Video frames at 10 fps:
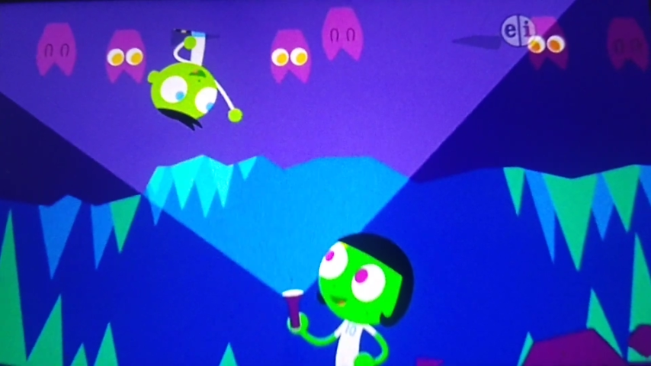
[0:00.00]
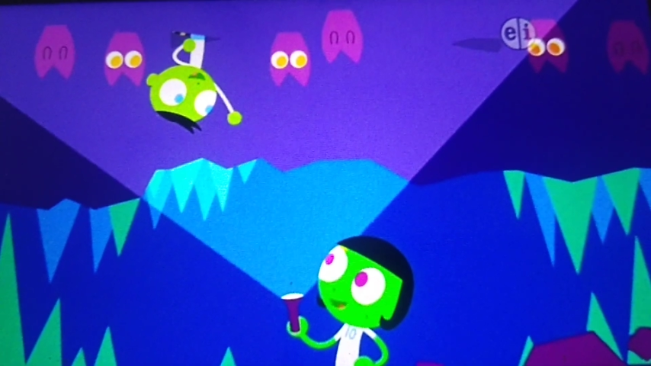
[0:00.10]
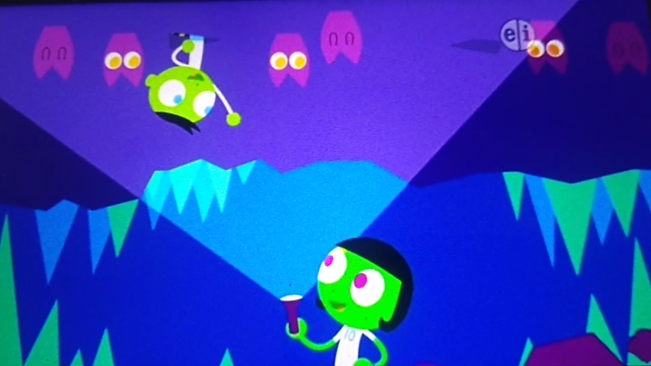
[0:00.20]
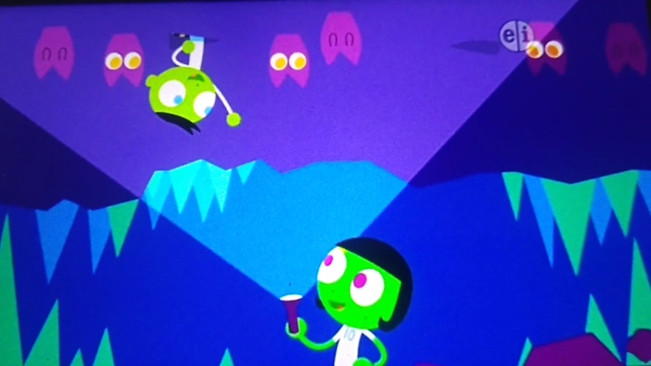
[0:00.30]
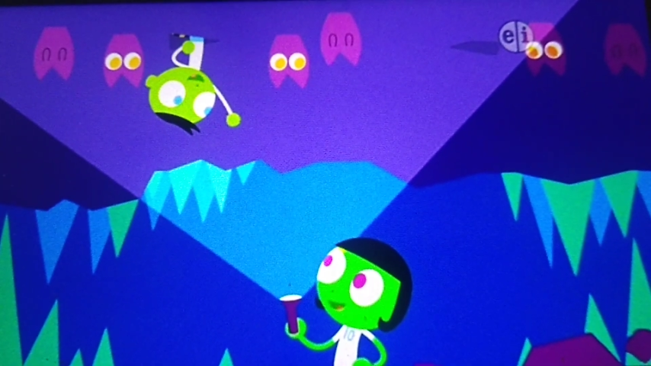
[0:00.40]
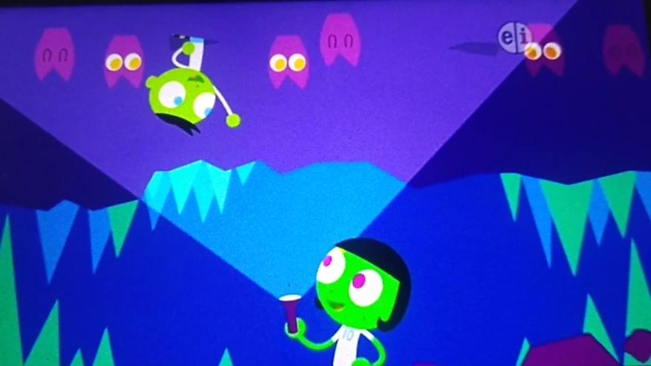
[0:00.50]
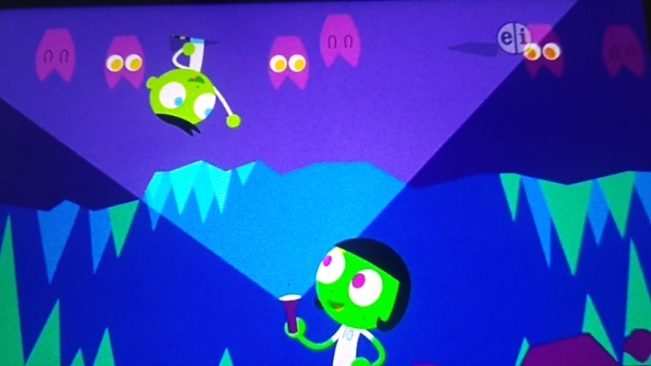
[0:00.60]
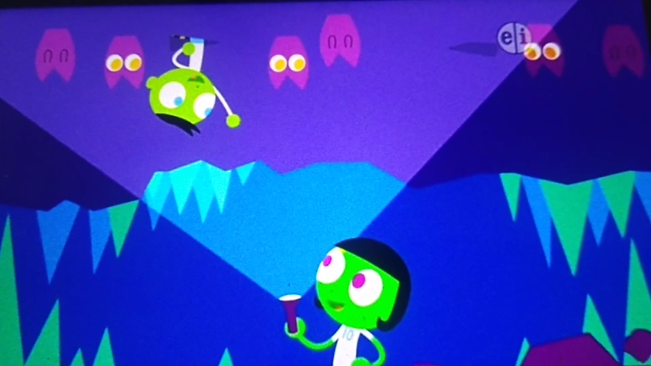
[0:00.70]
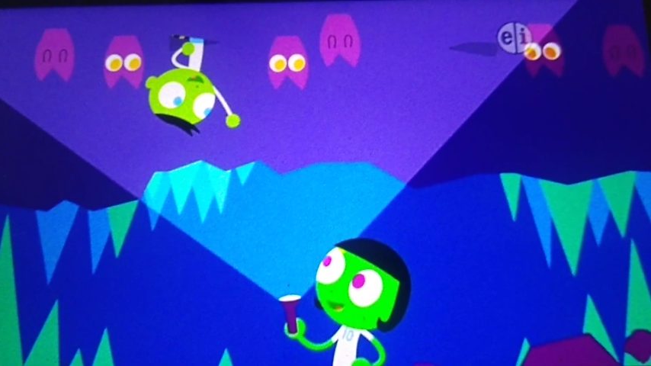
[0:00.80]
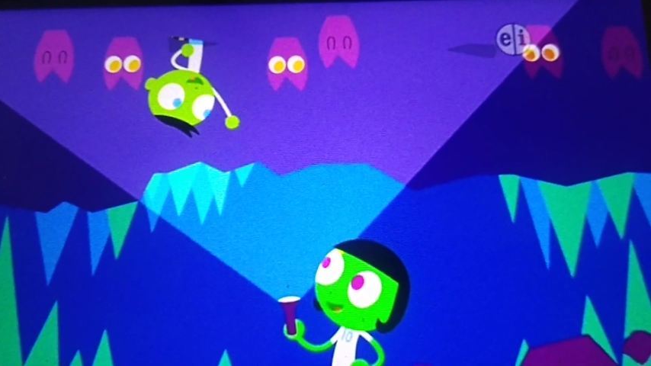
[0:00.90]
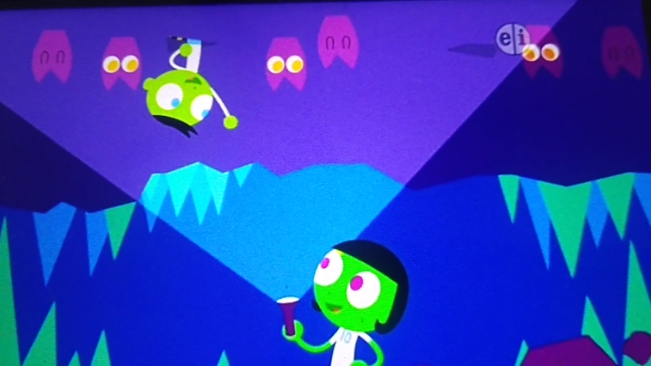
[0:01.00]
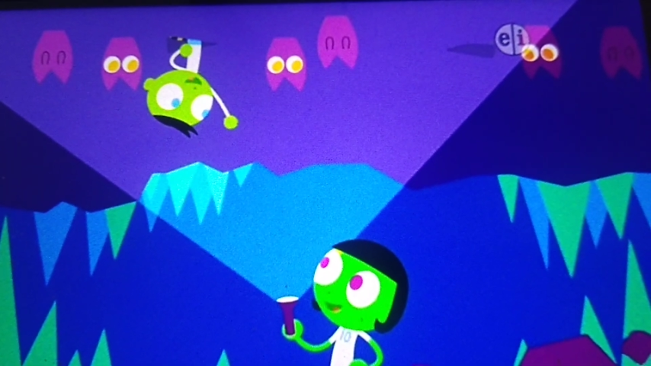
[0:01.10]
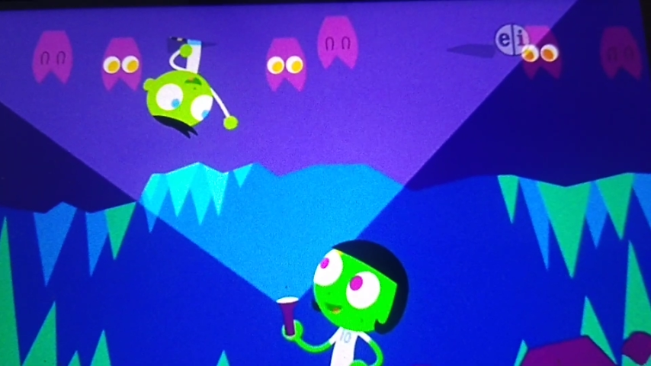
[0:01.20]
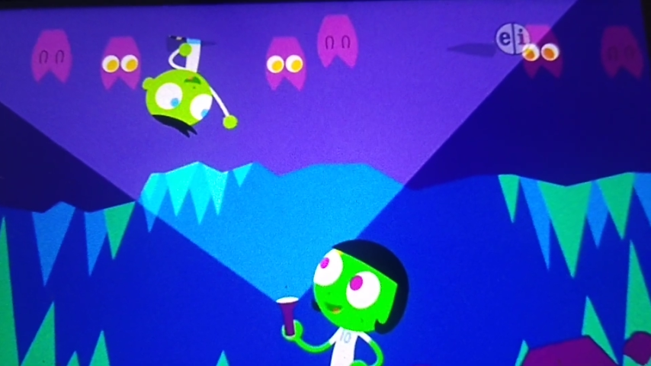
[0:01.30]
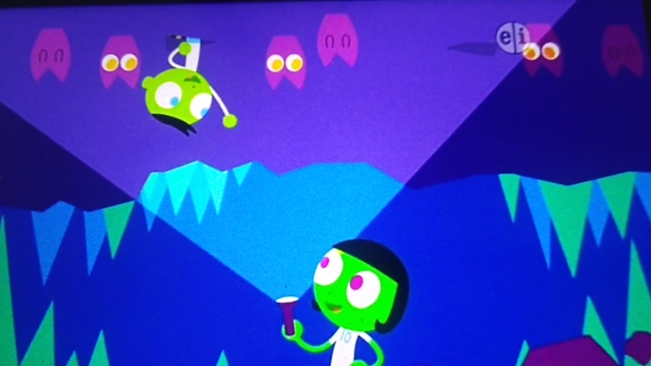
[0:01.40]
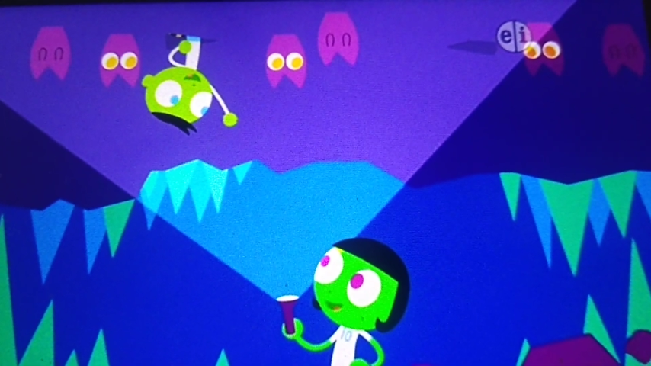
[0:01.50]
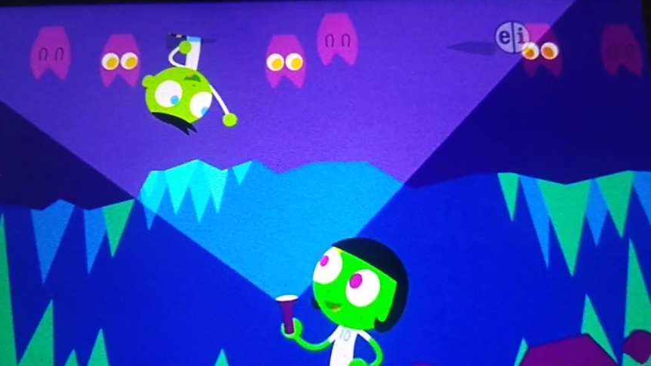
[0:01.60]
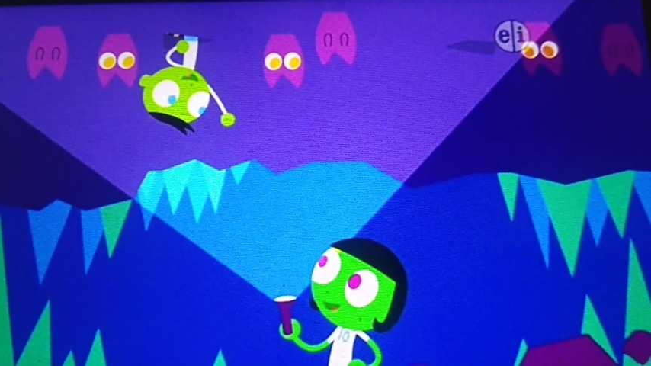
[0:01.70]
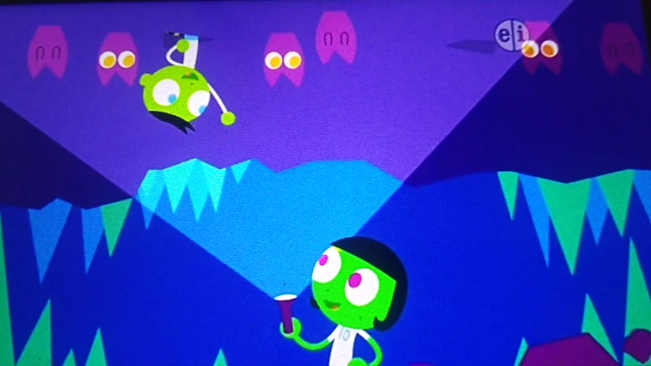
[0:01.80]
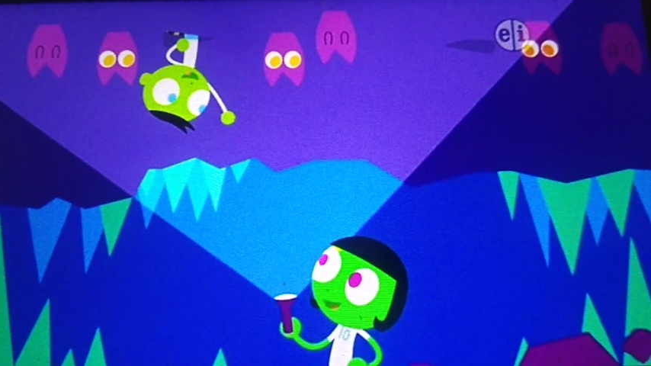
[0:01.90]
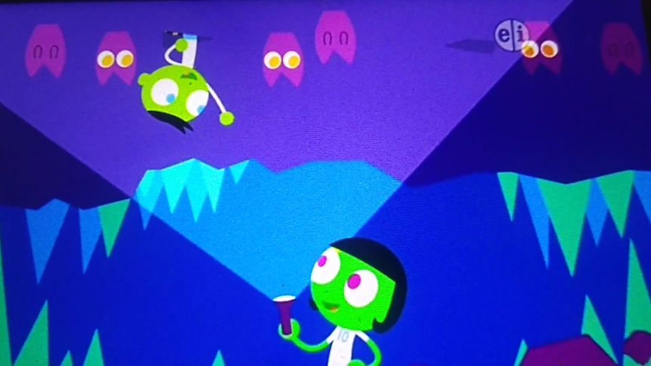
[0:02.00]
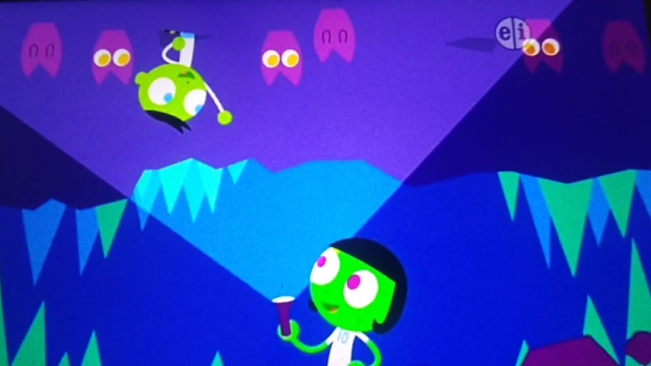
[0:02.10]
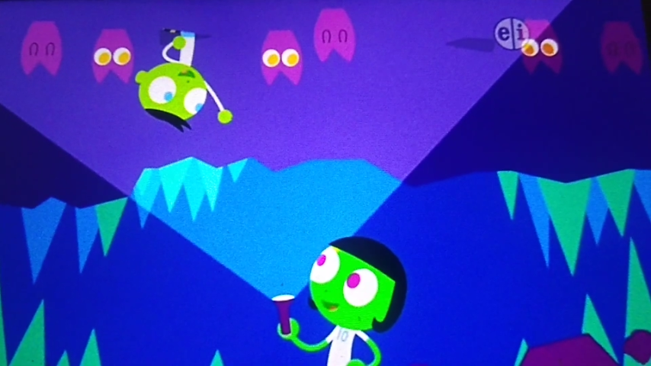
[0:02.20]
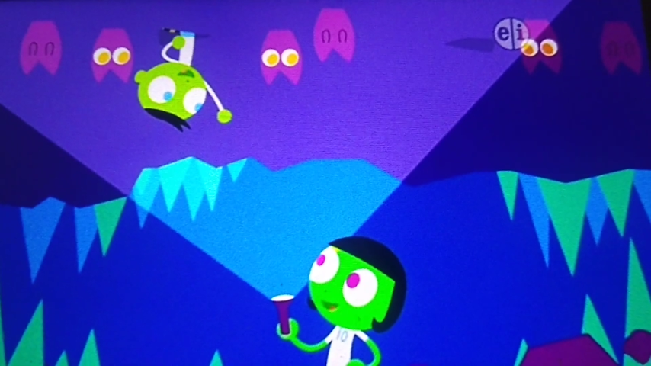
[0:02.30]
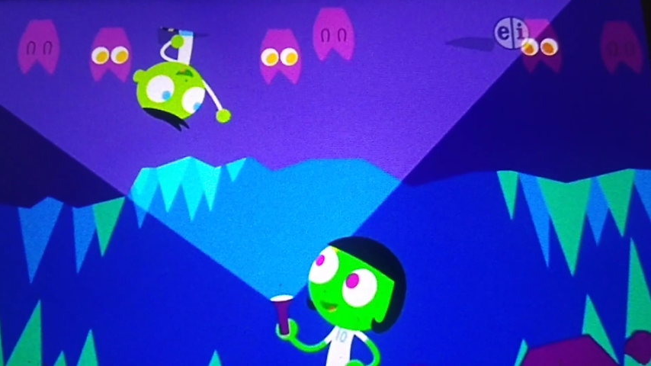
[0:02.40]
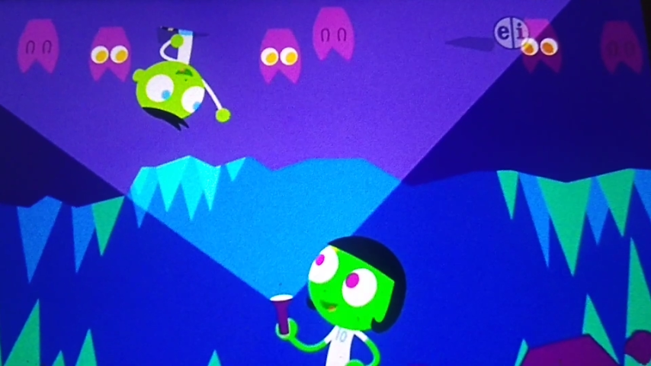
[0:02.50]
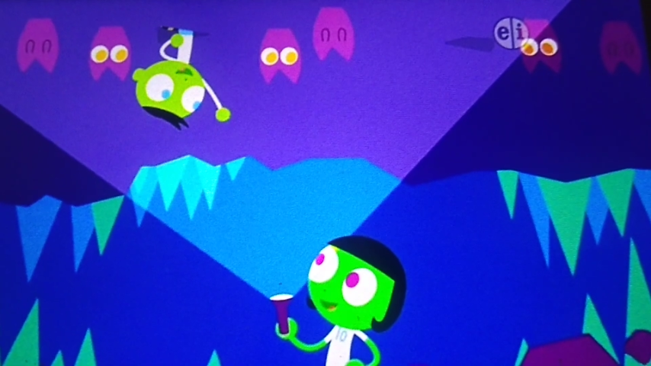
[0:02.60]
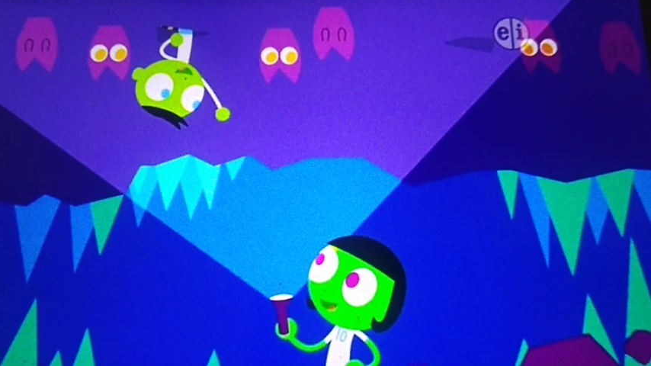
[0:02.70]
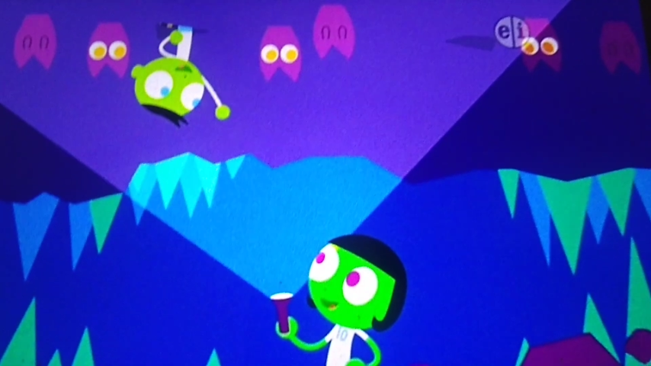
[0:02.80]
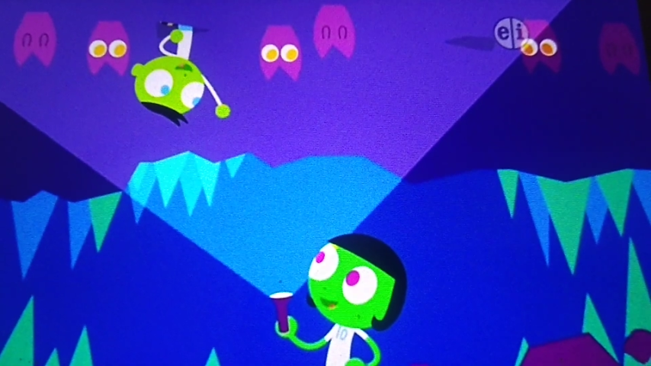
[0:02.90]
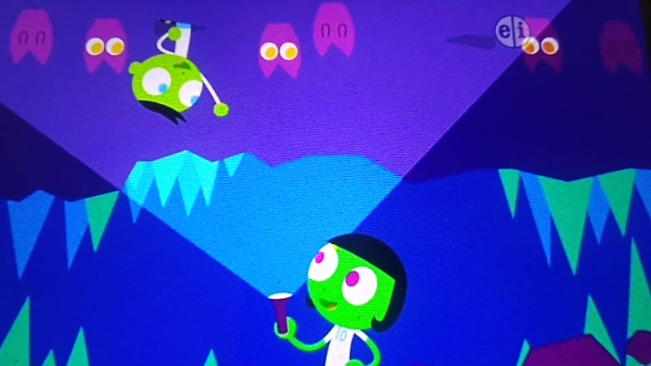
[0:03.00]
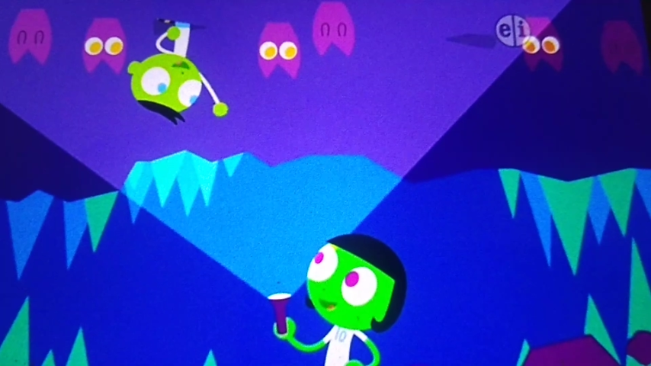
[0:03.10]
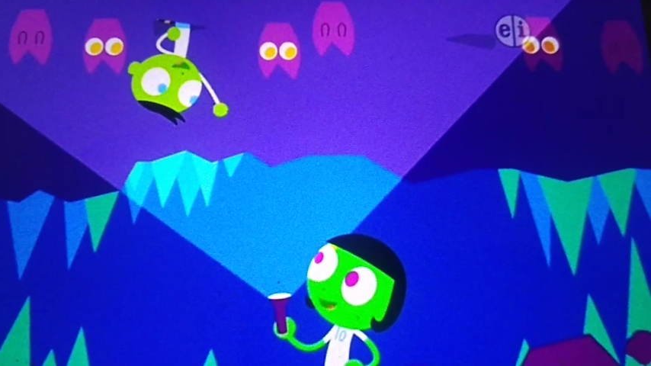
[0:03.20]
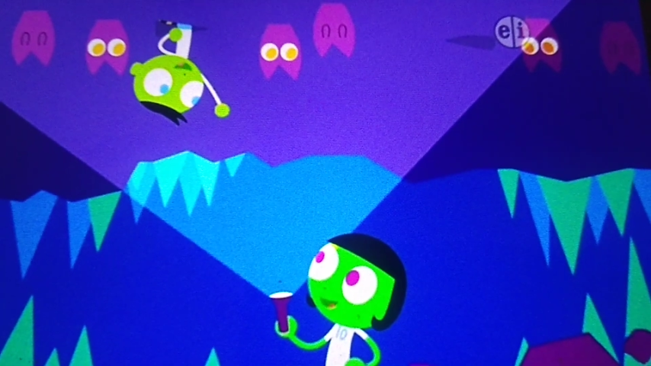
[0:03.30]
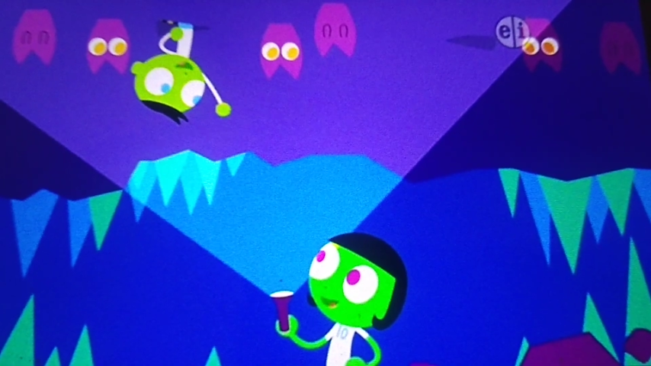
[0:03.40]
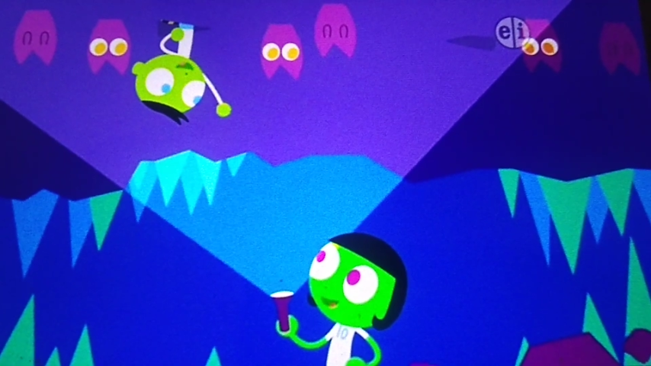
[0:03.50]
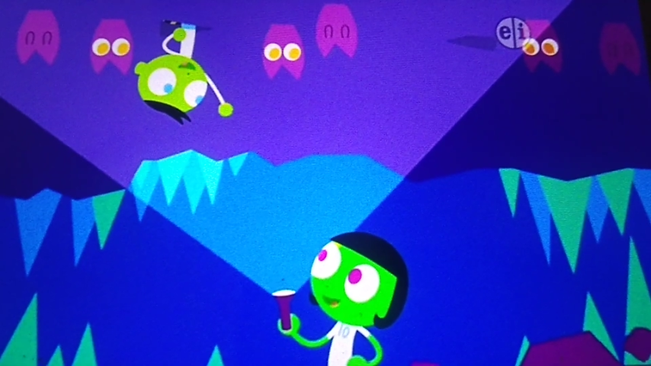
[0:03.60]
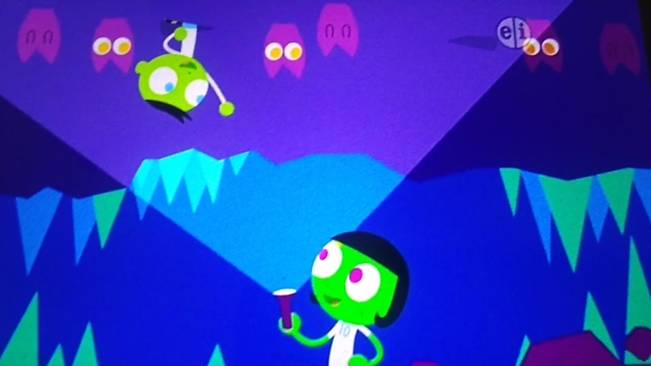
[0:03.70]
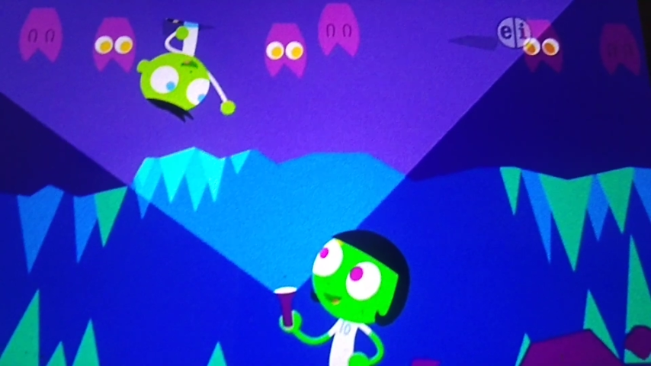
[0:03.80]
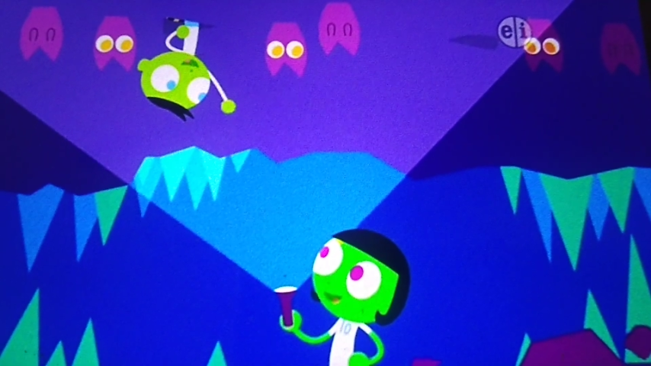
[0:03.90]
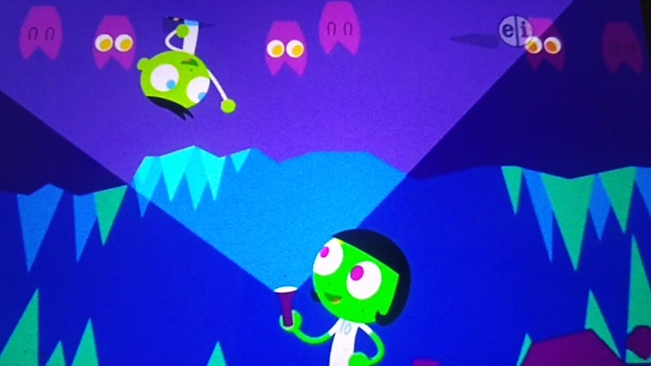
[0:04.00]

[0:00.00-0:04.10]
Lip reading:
Nobody's mouth can be seen.